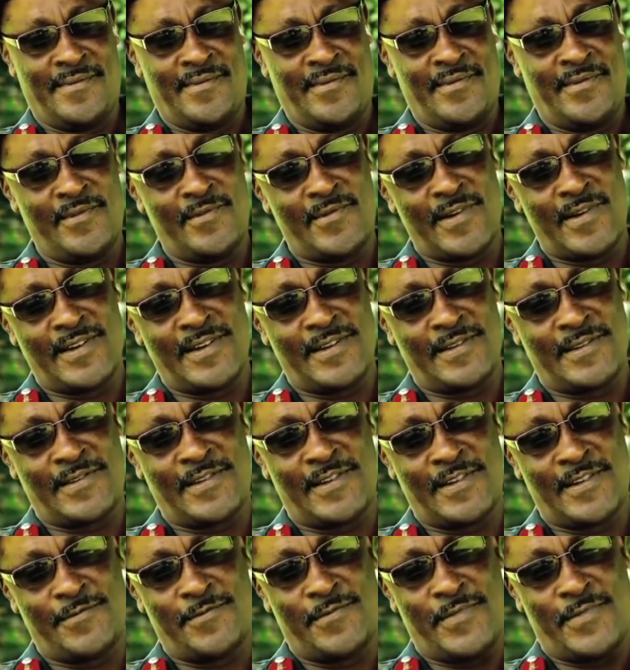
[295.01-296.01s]
You know what a
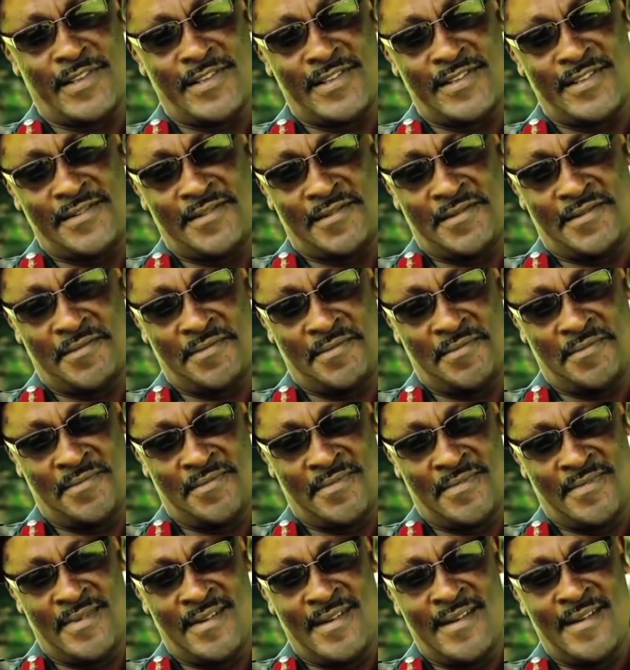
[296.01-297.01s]
slave means?
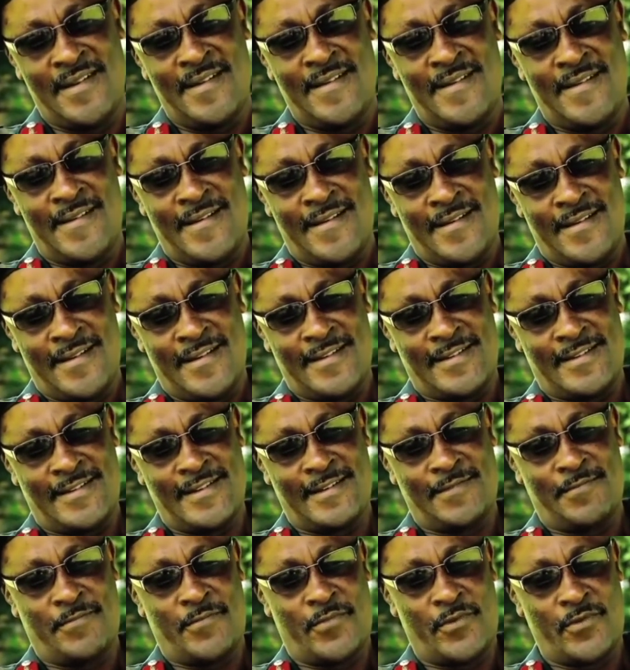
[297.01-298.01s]
It's
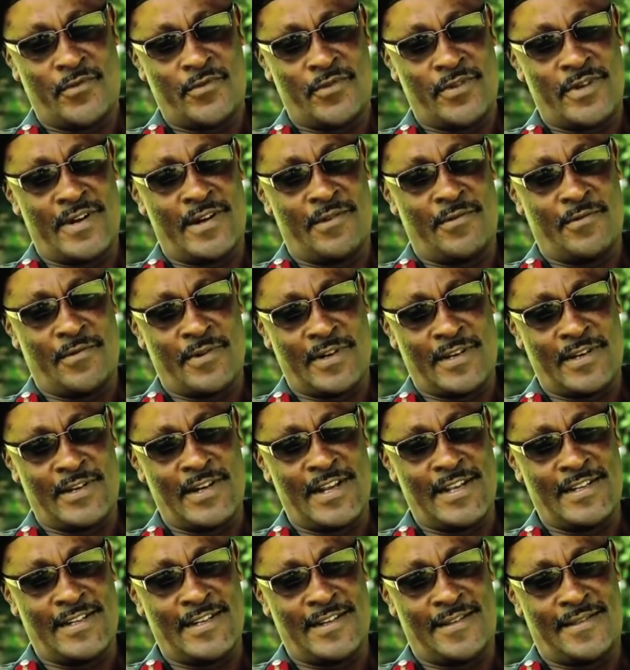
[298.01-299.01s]
the bottle now which
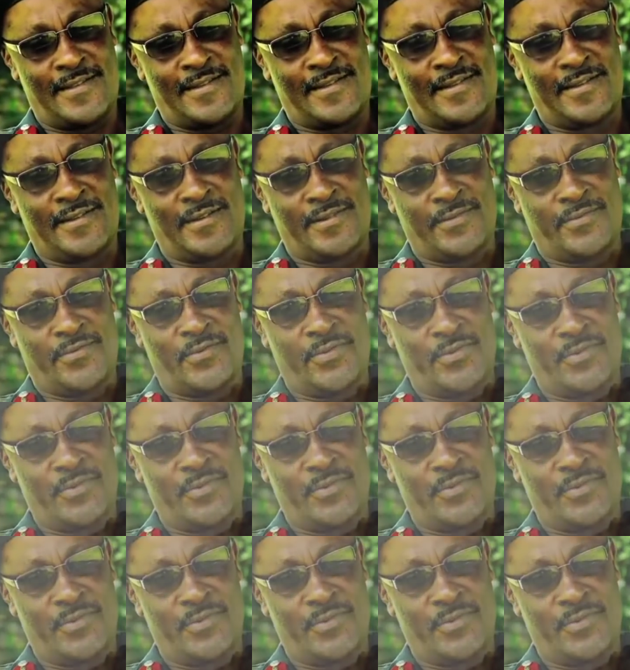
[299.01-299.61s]
does the thinking for